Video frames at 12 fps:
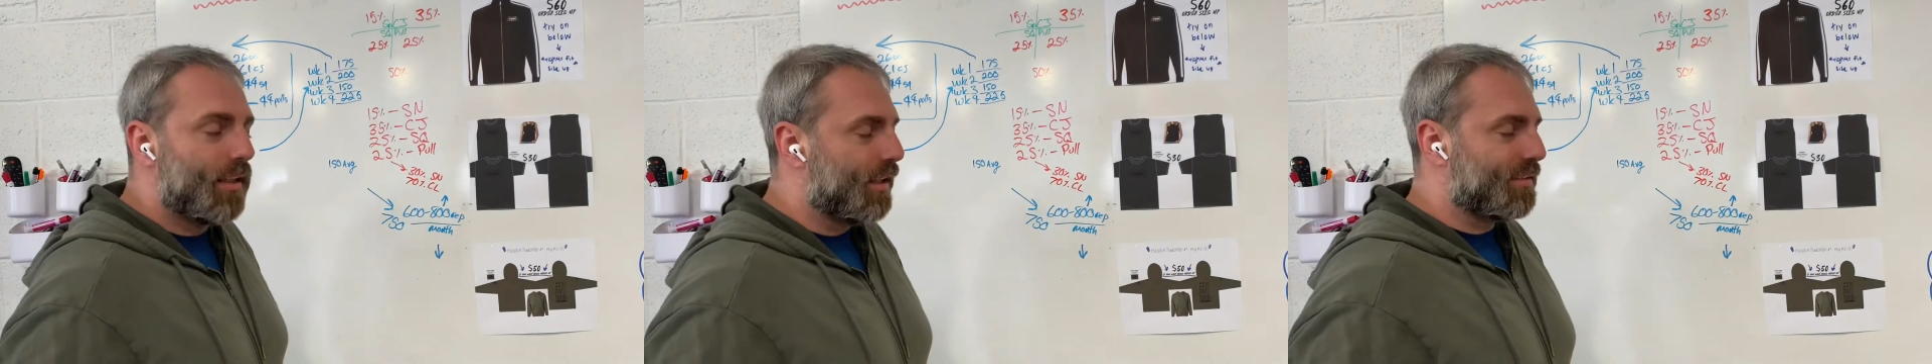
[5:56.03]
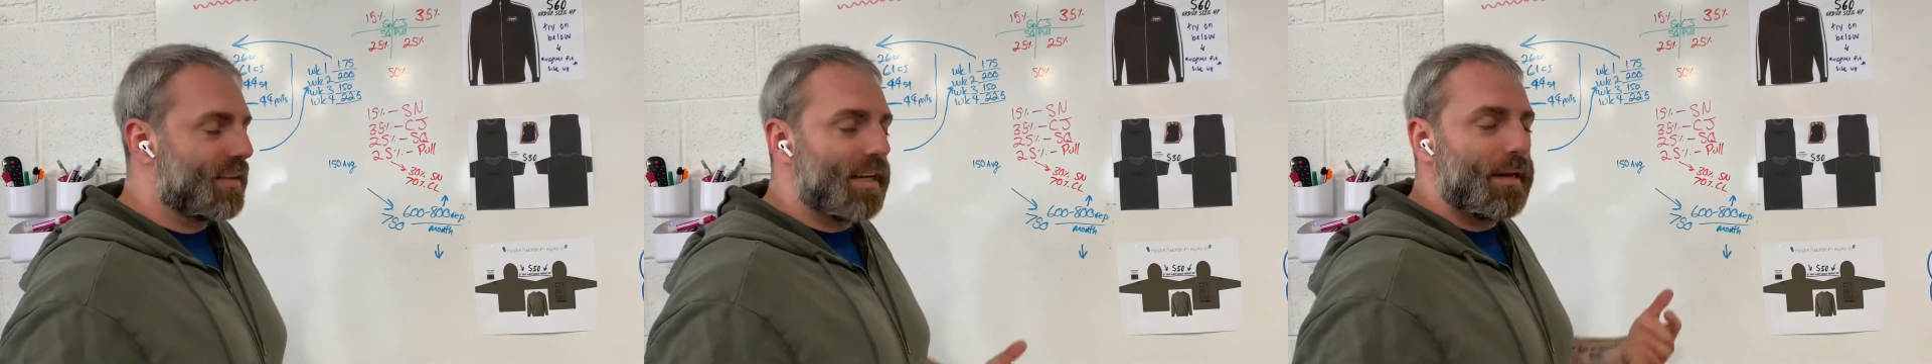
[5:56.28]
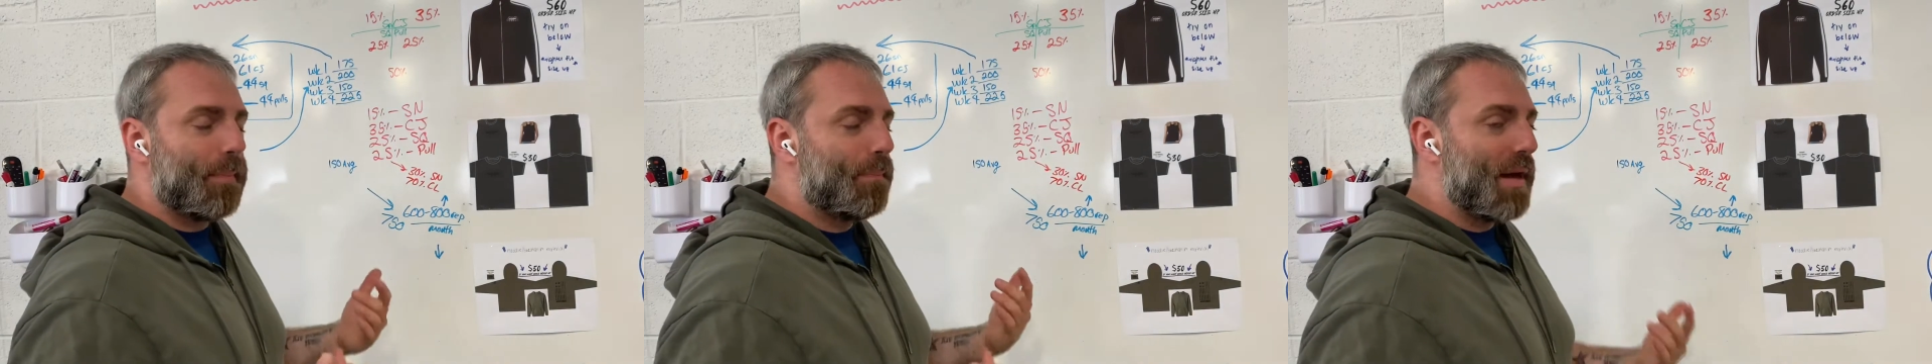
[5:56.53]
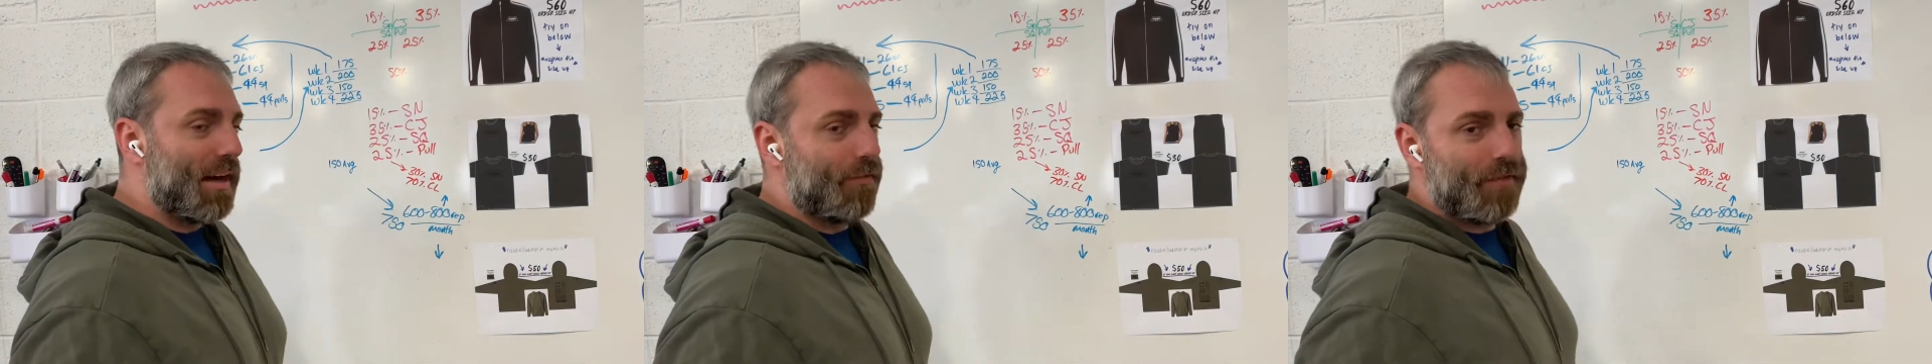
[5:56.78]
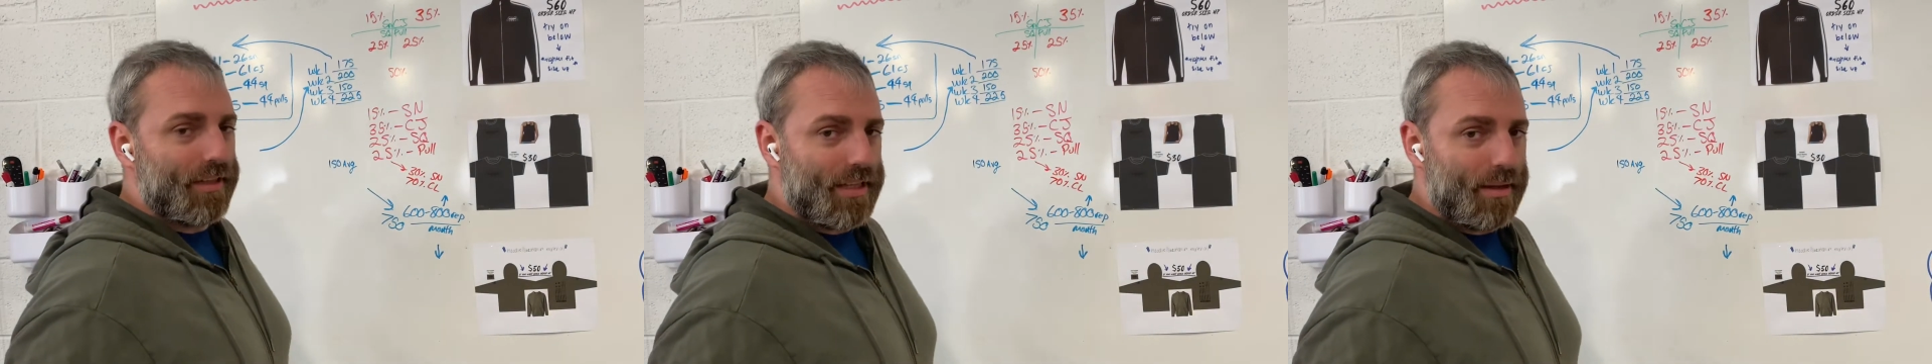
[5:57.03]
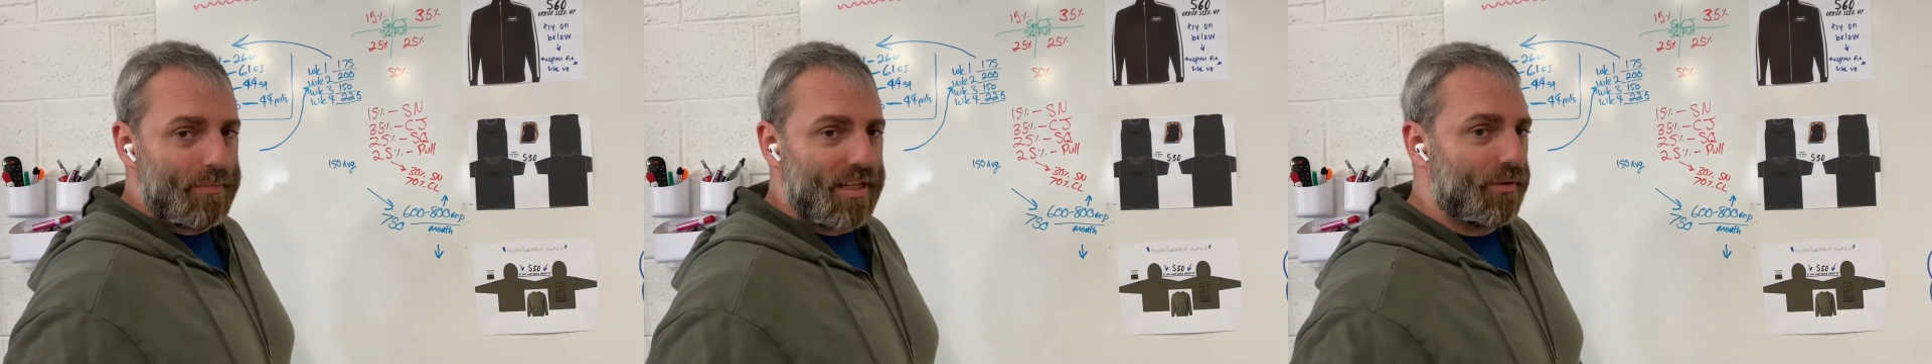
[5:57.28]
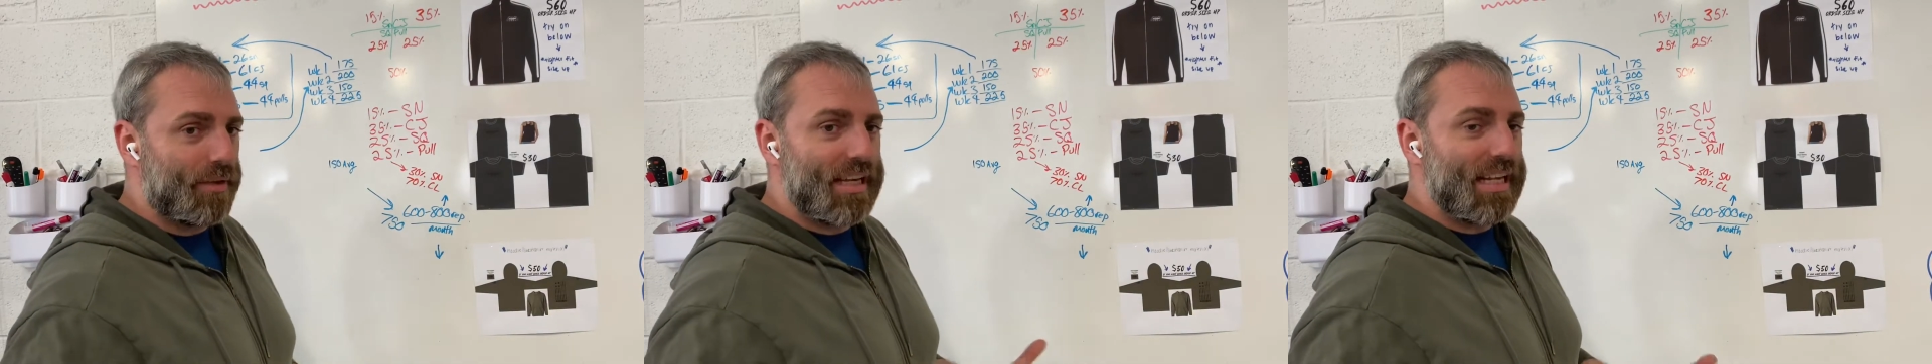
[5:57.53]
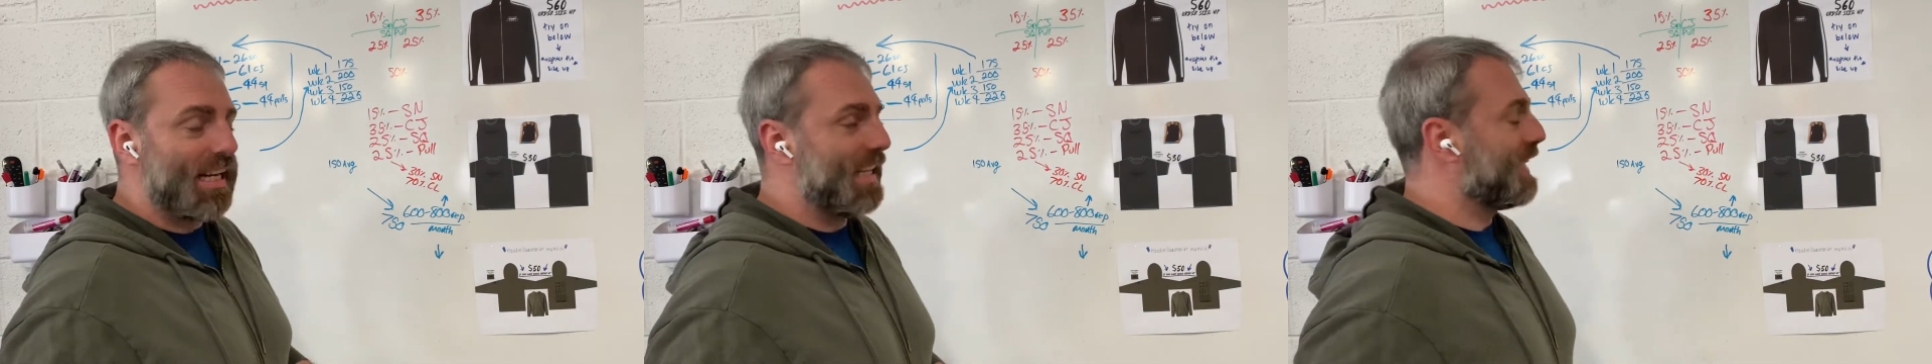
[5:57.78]
That's not gonna benefit them. They don't
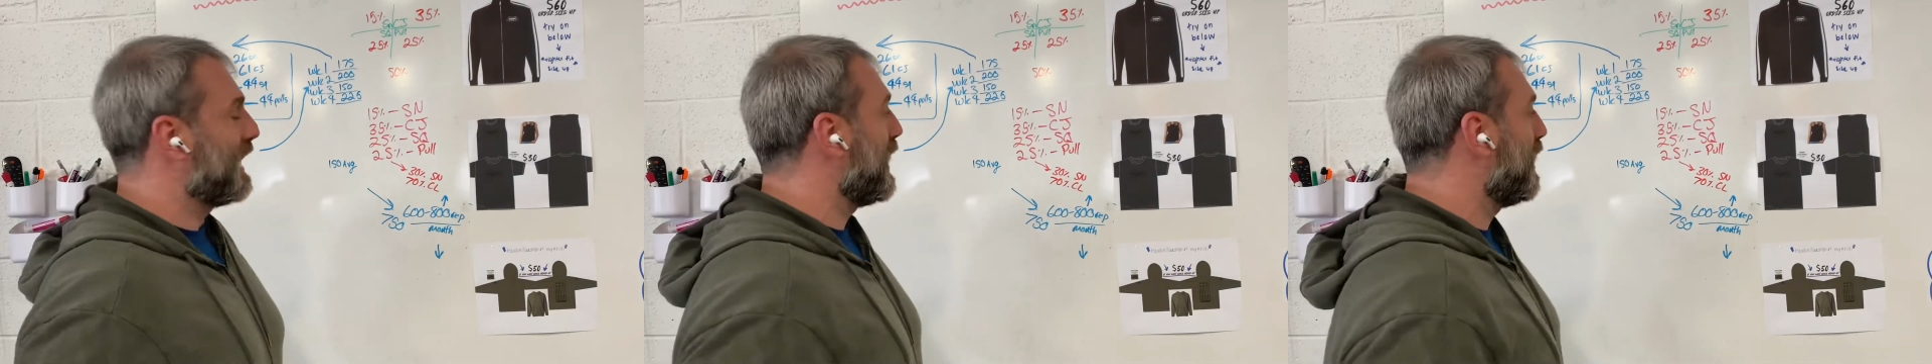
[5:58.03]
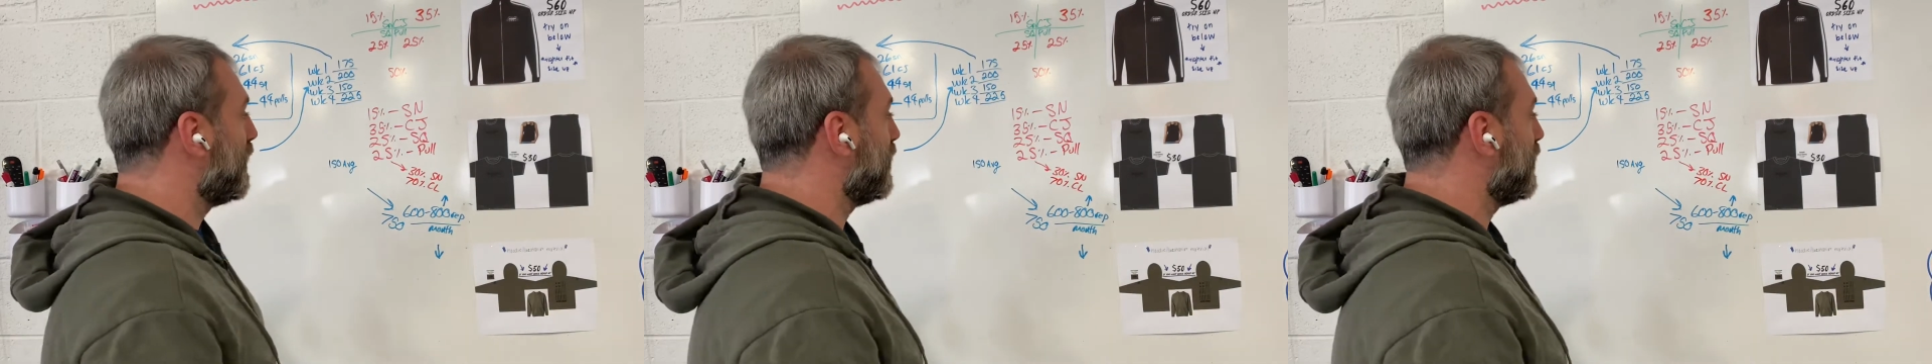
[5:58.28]
get anything out of